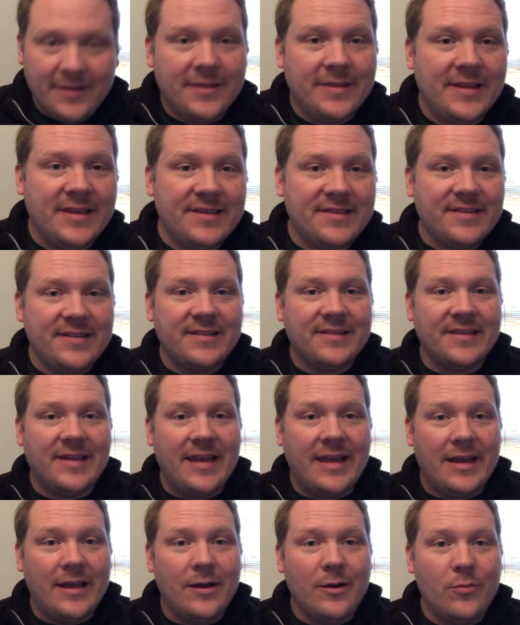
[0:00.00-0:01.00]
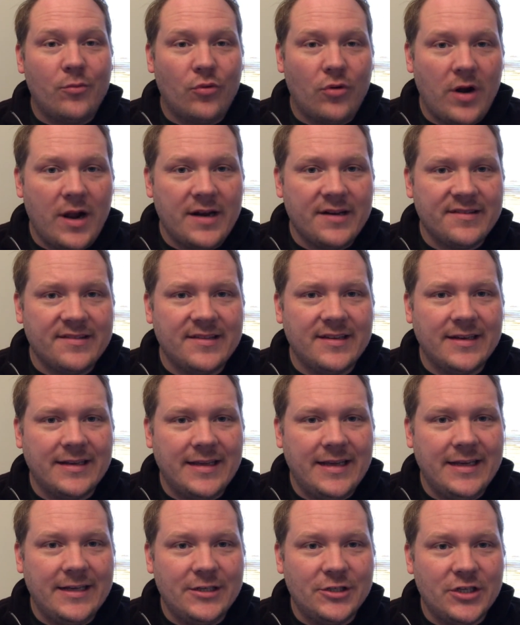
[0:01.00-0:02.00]
This is a Protestant
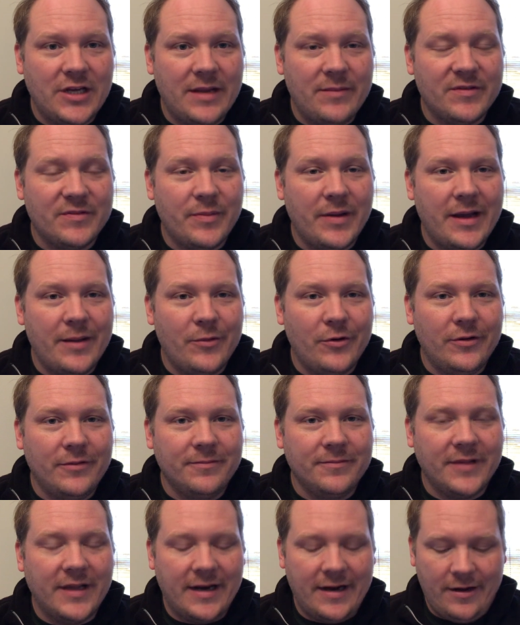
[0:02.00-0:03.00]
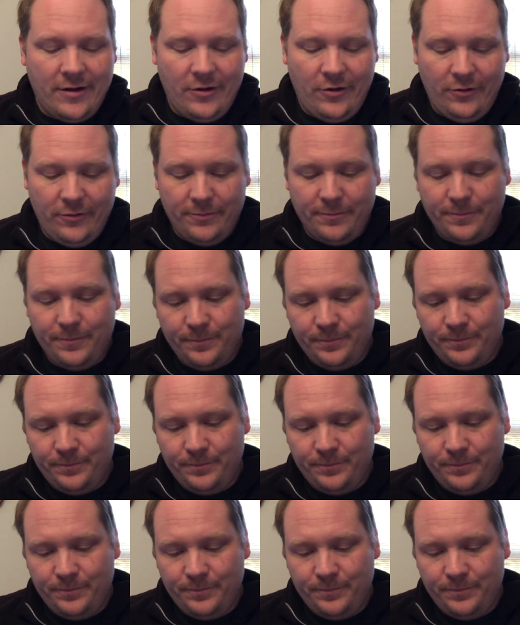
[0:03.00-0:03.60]
King James Bible that I own,